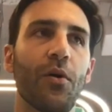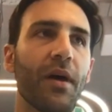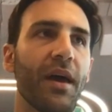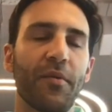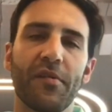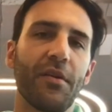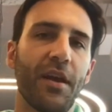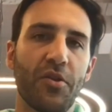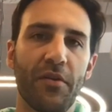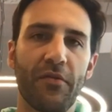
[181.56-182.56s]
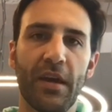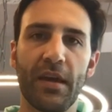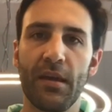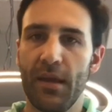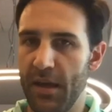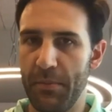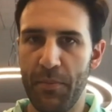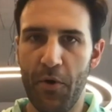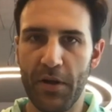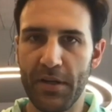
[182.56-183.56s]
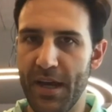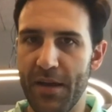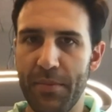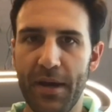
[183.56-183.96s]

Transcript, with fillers: hey, what's good HRV, it'd be broken down